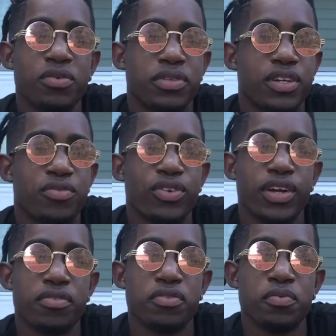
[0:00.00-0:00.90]
I worked there for
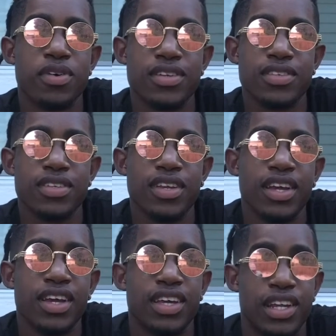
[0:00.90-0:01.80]
like a few months,
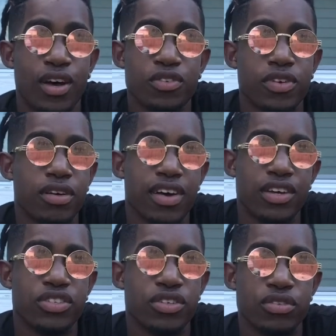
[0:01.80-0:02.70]
and that was front of
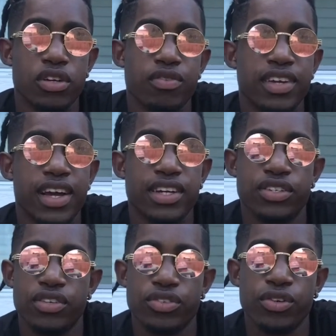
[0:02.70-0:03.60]
house, you know, serving,
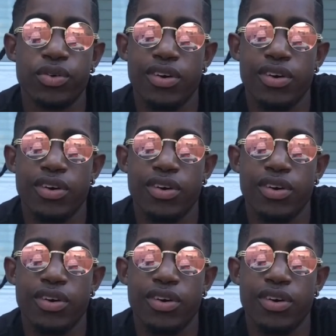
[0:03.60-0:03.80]
cashier, to go,